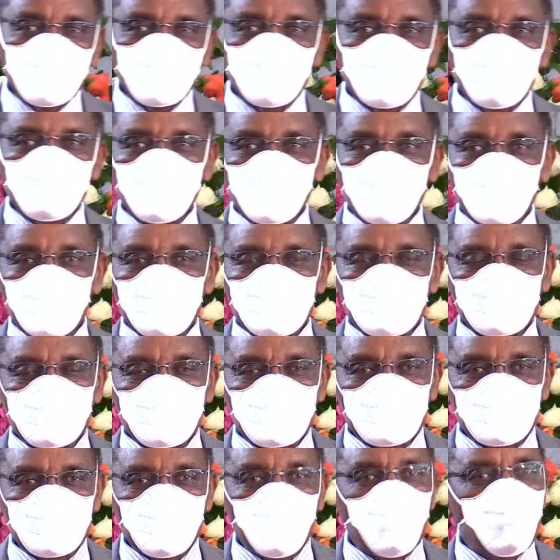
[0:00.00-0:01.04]
the virus is,
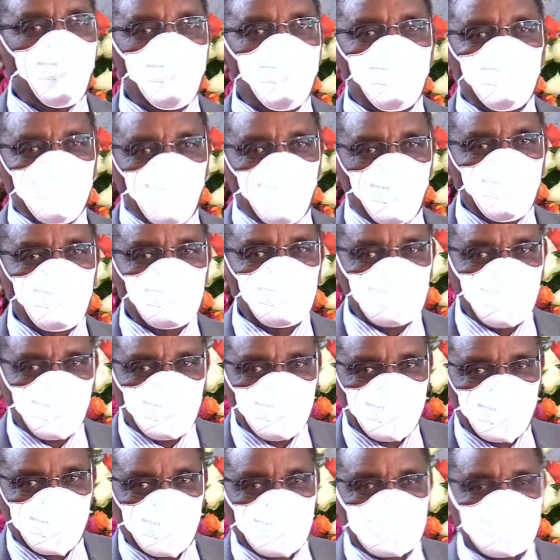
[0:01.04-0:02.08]
for almost all
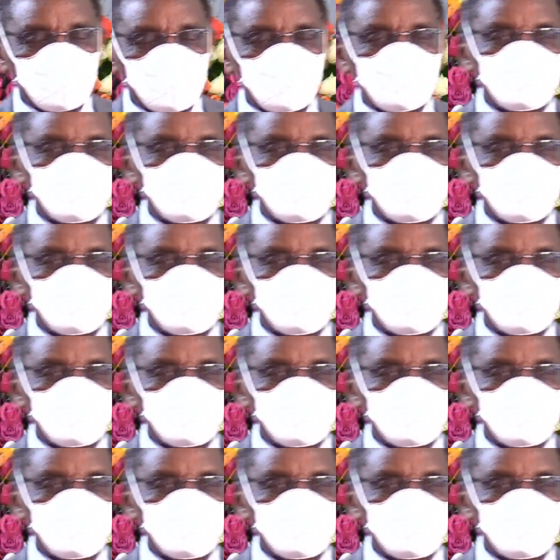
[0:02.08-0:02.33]
viruses,